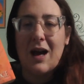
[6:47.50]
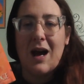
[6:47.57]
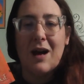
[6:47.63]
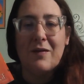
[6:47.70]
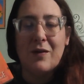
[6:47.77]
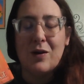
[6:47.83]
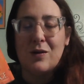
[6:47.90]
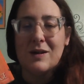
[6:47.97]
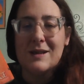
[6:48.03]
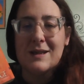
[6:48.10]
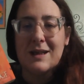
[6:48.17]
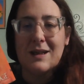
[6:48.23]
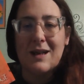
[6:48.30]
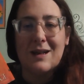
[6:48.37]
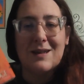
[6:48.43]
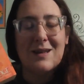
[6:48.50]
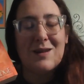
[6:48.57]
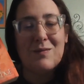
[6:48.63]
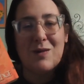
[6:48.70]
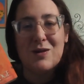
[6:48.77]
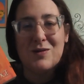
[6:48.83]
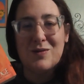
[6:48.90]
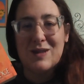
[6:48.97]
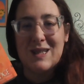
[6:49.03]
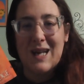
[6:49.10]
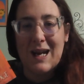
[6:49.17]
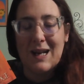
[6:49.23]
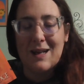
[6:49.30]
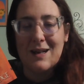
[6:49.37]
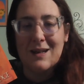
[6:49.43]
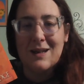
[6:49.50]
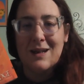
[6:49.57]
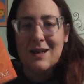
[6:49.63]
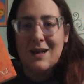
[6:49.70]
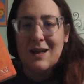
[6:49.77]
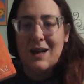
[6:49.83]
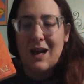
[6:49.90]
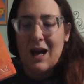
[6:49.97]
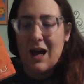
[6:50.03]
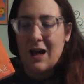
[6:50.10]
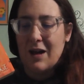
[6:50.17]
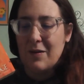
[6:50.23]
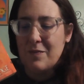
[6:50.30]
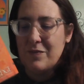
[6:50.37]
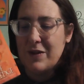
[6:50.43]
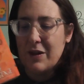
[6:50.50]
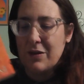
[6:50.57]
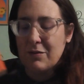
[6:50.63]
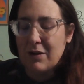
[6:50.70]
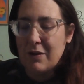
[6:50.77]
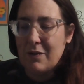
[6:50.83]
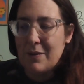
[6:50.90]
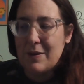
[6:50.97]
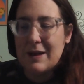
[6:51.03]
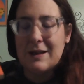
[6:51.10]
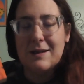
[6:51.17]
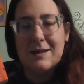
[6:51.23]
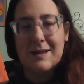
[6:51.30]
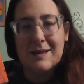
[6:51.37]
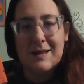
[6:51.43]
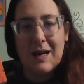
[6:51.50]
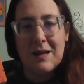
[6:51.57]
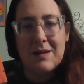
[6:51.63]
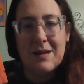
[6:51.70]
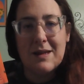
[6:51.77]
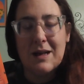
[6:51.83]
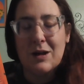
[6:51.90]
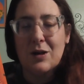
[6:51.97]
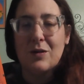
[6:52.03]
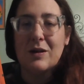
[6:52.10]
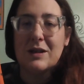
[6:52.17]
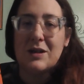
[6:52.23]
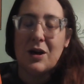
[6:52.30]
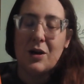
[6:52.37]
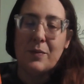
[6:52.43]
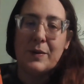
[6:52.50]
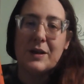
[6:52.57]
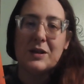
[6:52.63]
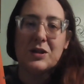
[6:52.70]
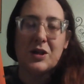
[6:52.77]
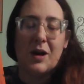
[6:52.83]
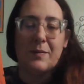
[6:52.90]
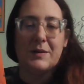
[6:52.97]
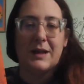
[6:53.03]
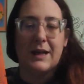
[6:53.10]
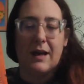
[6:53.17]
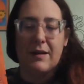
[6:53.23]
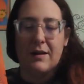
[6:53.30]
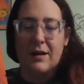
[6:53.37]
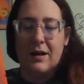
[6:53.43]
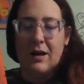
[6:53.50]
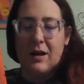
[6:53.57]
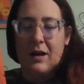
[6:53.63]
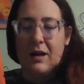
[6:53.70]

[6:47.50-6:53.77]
I've always connected the most with Dana um, the three women decide that they are going to open a shop together.